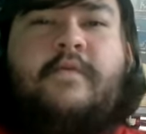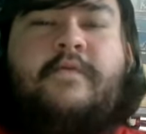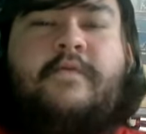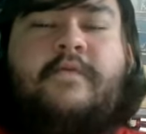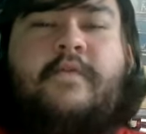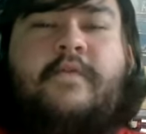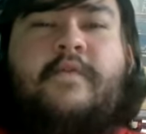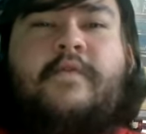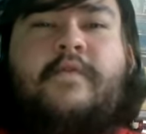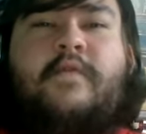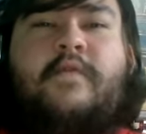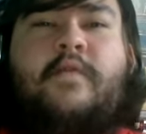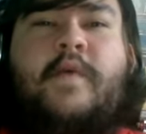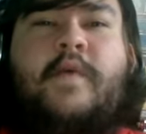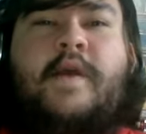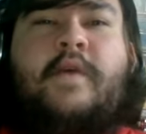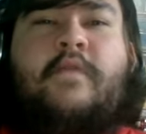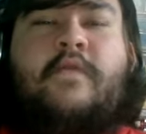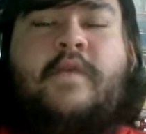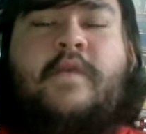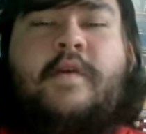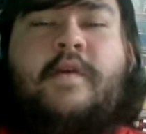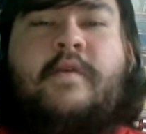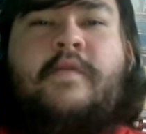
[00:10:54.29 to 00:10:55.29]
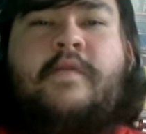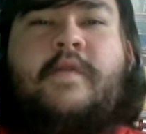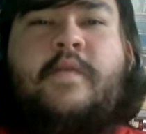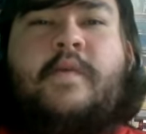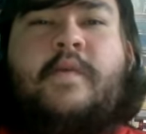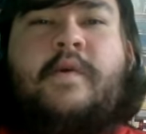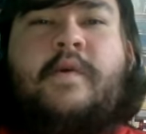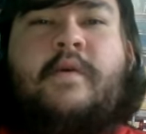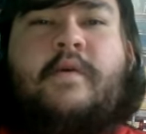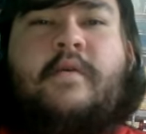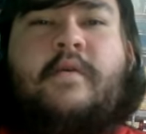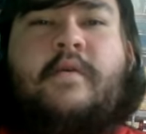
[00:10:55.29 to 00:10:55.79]
further away over here than
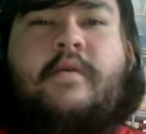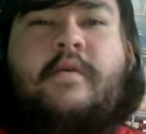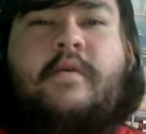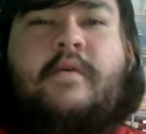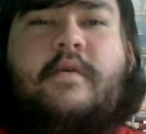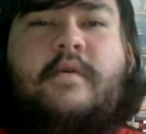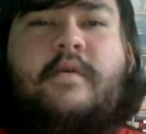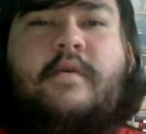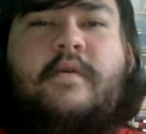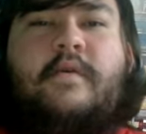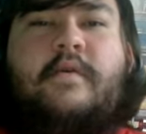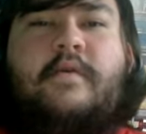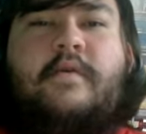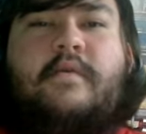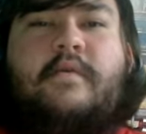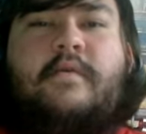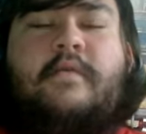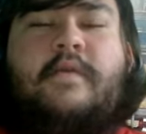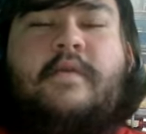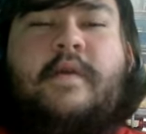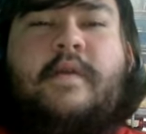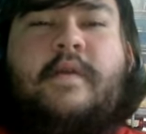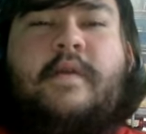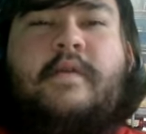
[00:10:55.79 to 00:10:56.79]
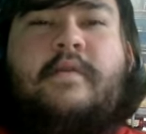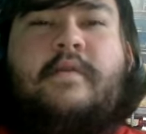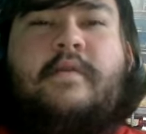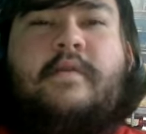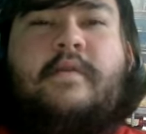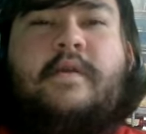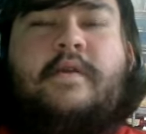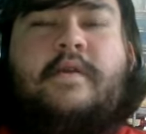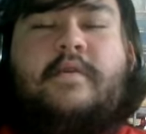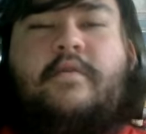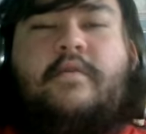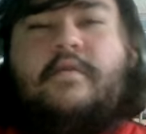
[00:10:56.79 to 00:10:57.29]
we are than
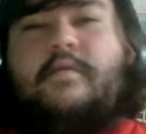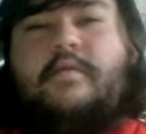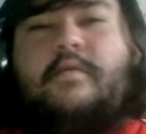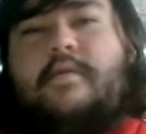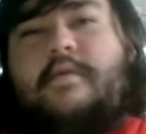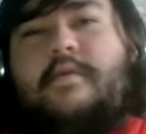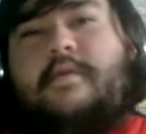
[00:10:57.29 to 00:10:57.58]
in Europe.